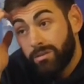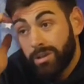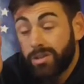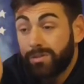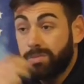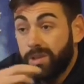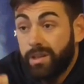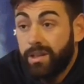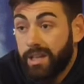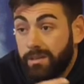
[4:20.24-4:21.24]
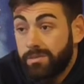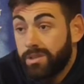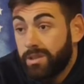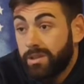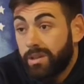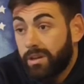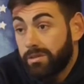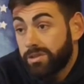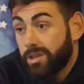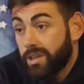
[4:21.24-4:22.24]
with just playing games, and I
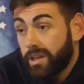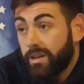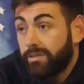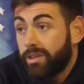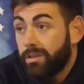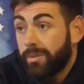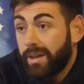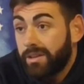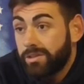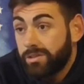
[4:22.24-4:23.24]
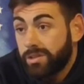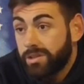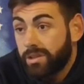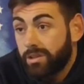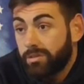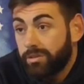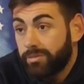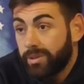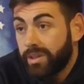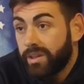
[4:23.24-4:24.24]
was lucky enough that the manager just stuck
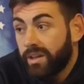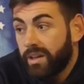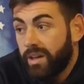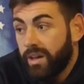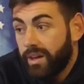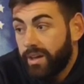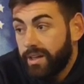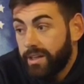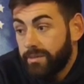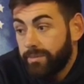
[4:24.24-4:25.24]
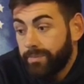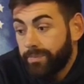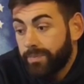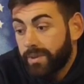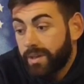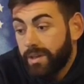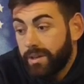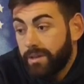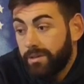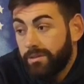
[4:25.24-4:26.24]
with me
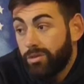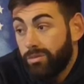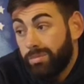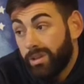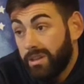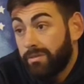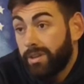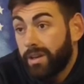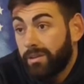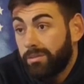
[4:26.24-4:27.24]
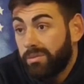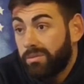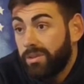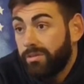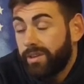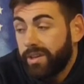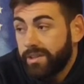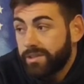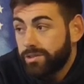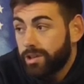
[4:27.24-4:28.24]
and believed that the
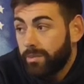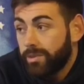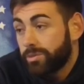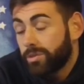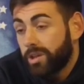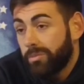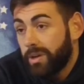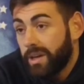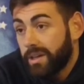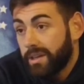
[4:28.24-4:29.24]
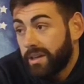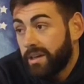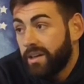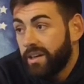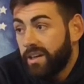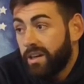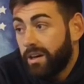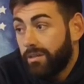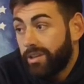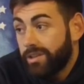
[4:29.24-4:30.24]
fitness and sharpness would come back, and it
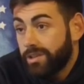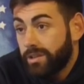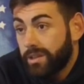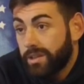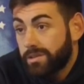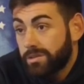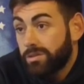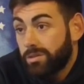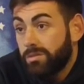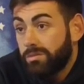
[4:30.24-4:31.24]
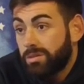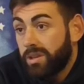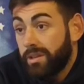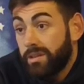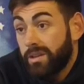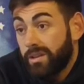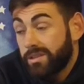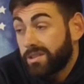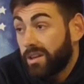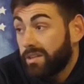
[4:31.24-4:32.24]
eventually did. So I
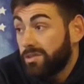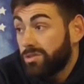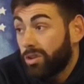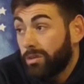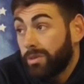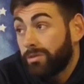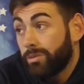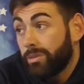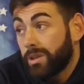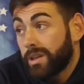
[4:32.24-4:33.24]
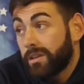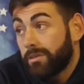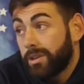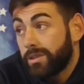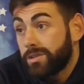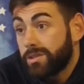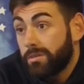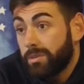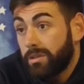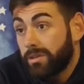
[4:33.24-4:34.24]
started enjoying my football again, which
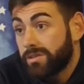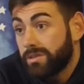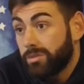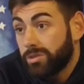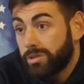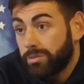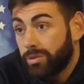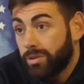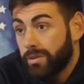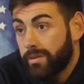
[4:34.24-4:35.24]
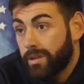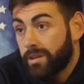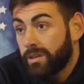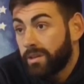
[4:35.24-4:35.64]
to me is the most important thing.